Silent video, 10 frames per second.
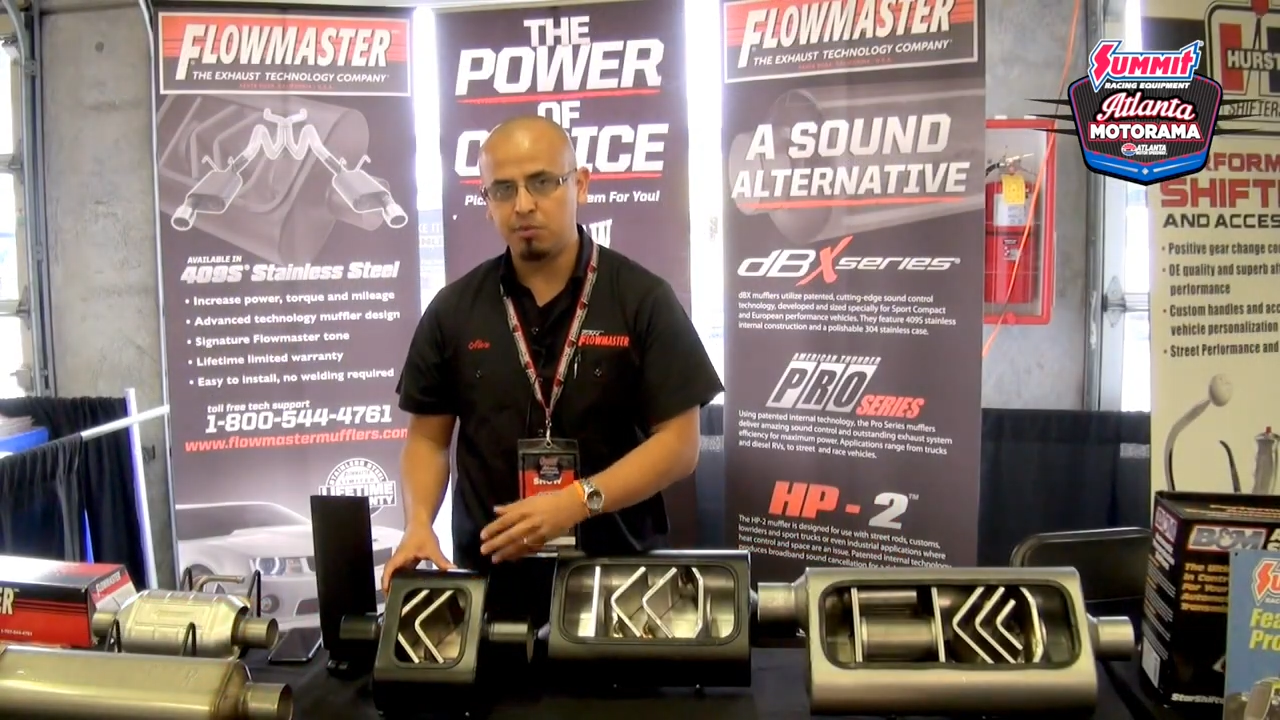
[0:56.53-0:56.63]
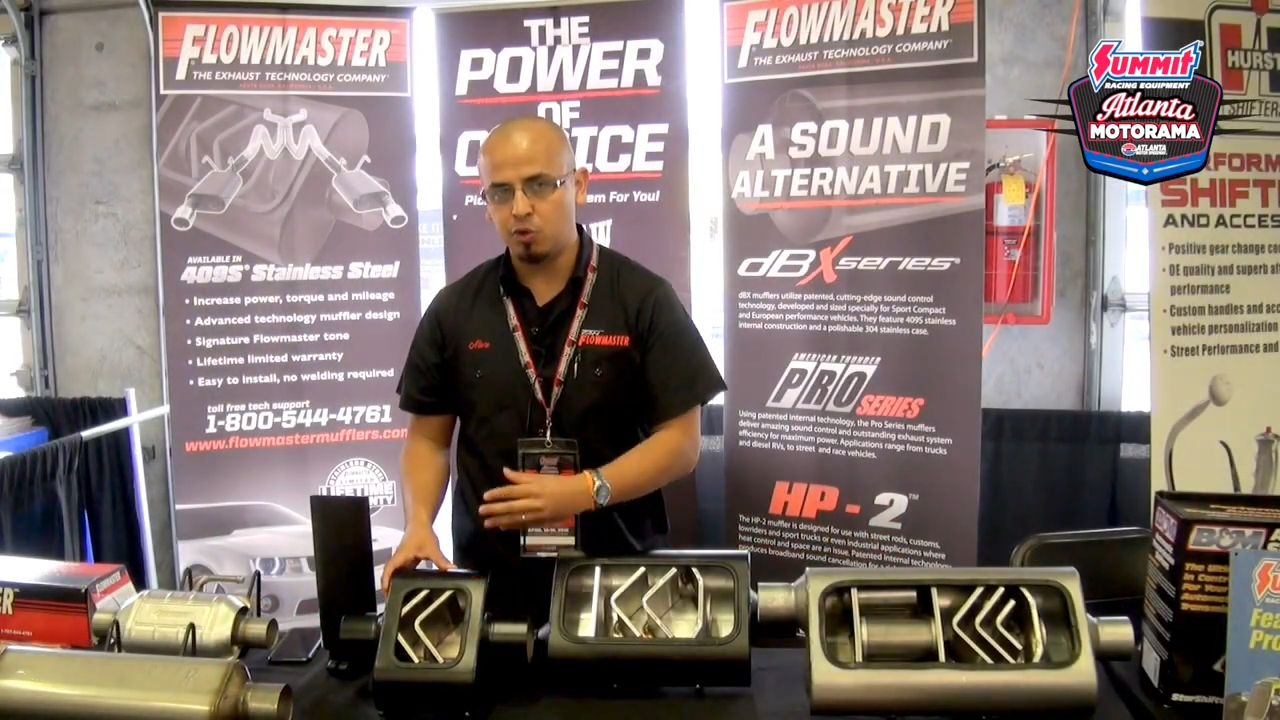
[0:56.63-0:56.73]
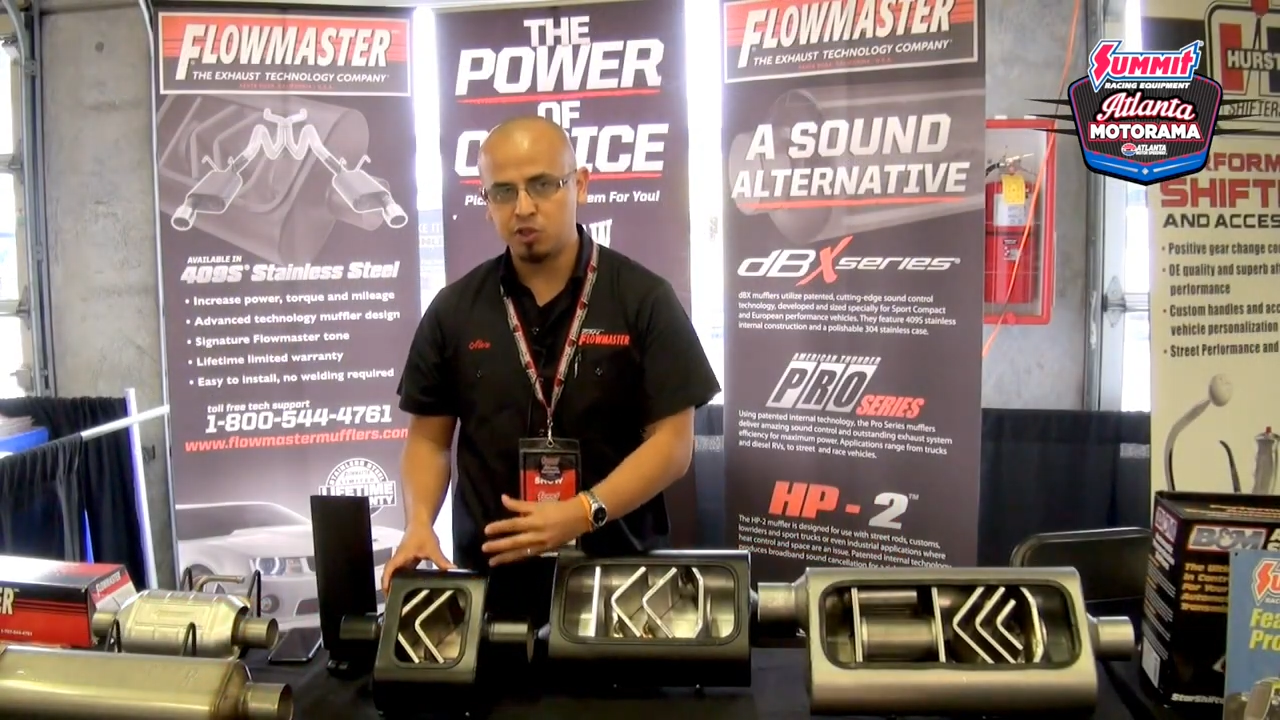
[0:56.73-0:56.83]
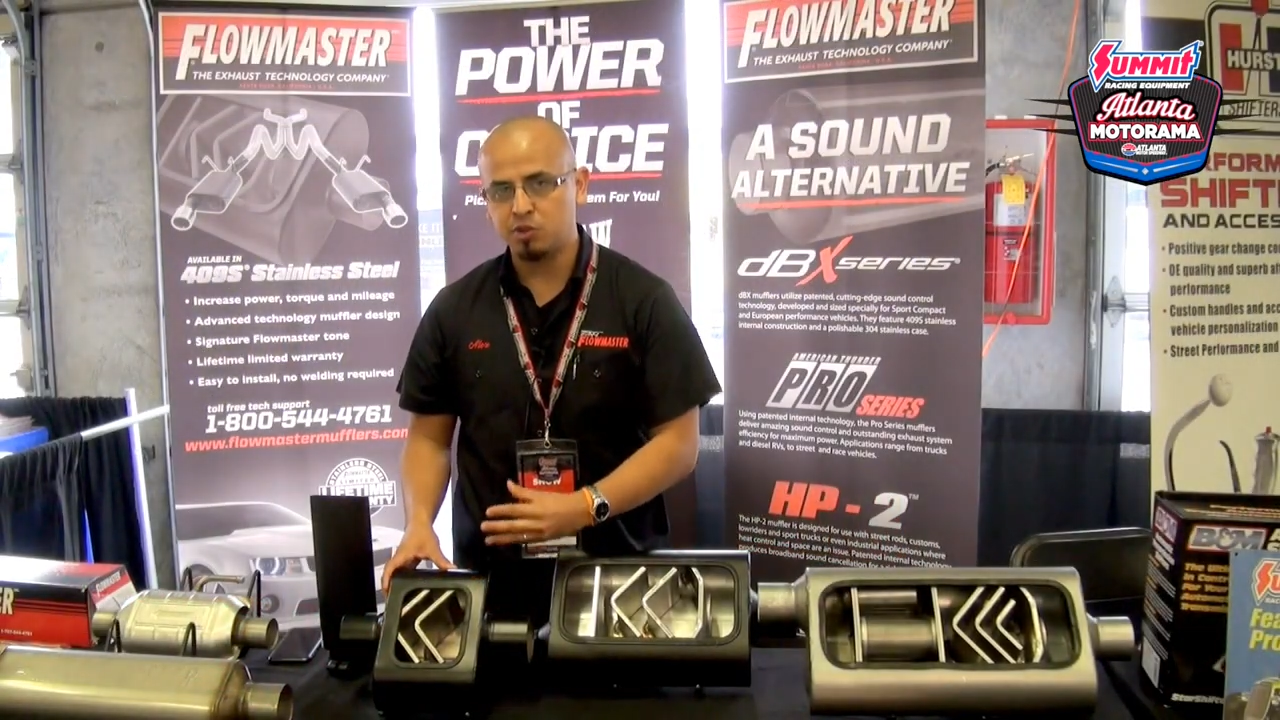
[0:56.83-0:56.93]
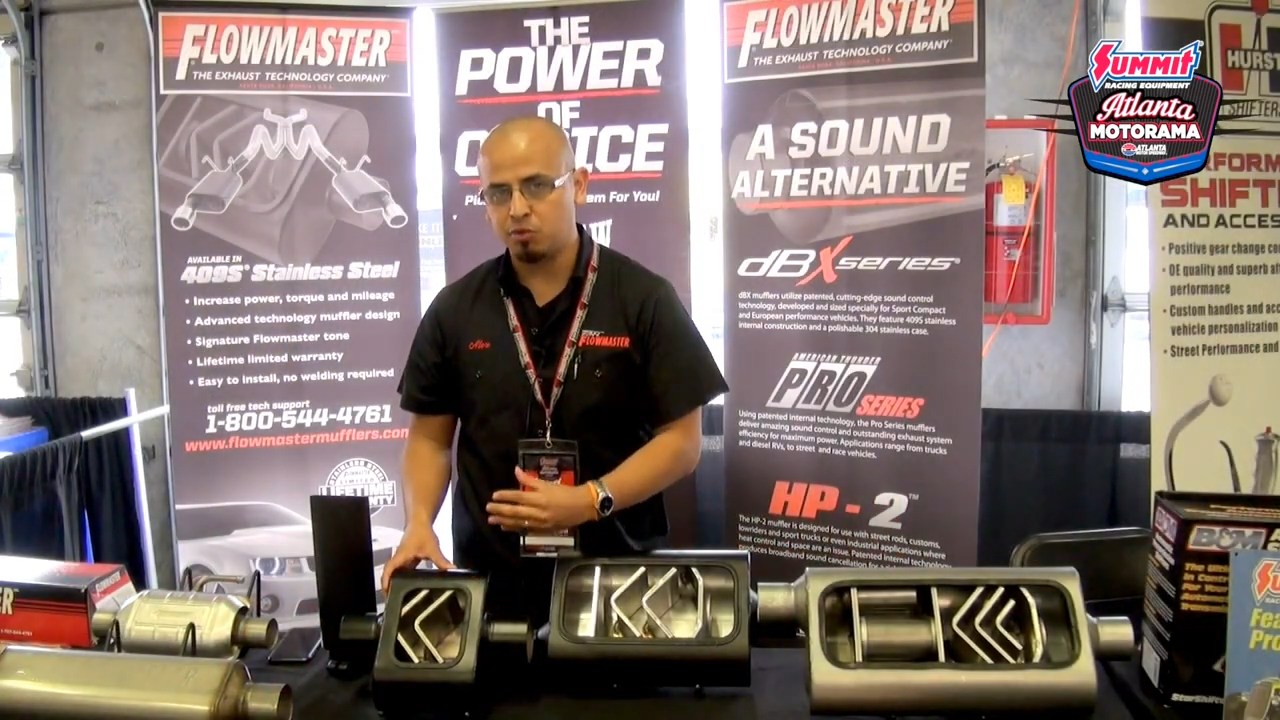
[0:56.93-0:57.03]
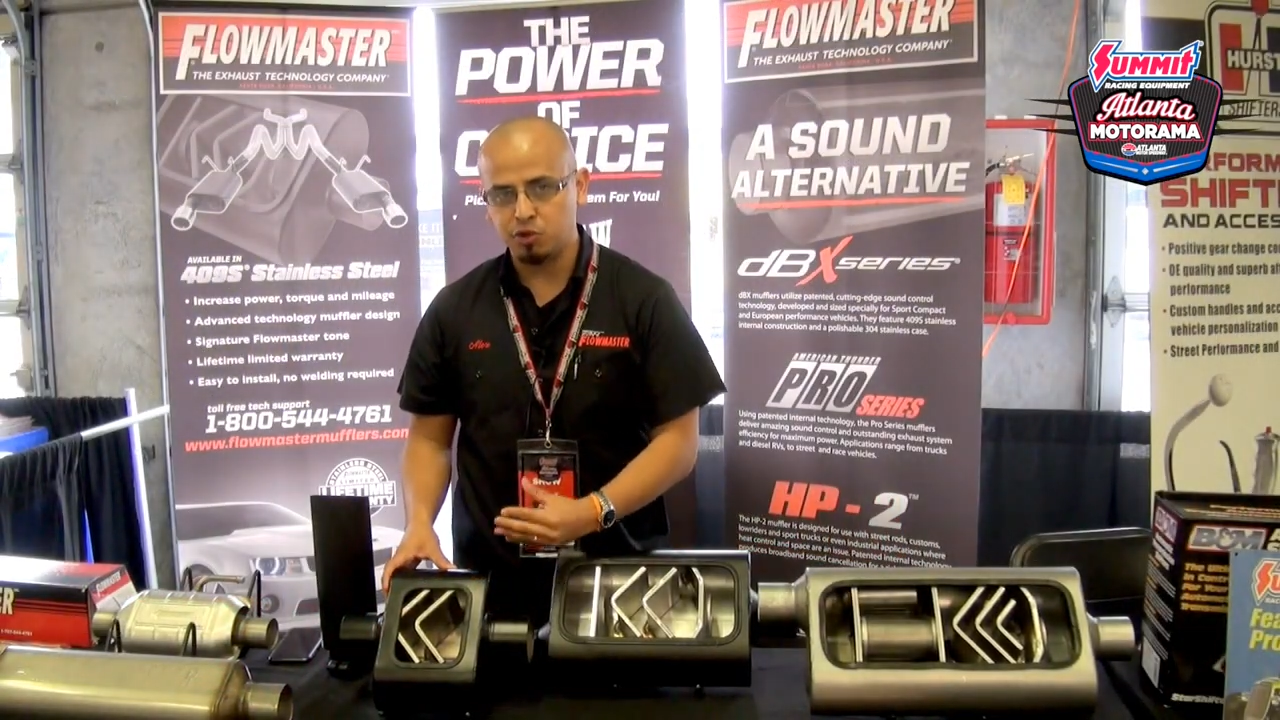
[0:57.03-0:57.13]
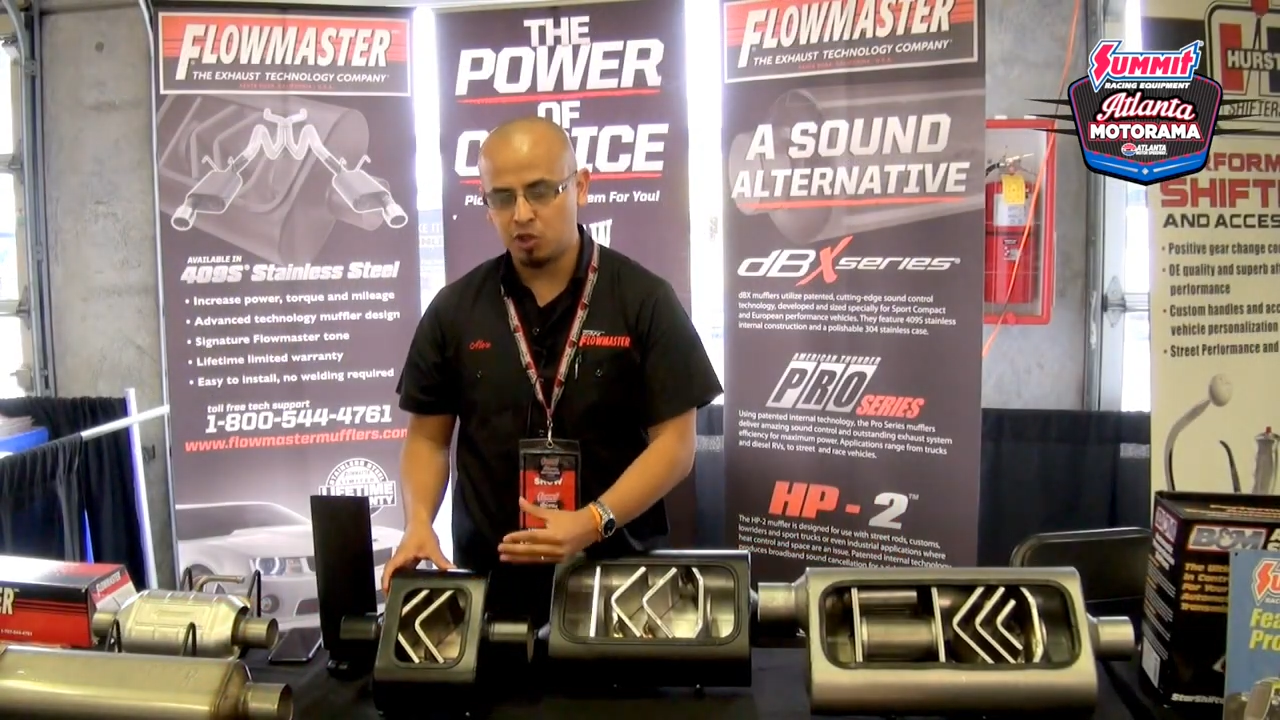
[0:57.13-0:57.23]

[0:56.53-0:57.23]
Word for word: noticeable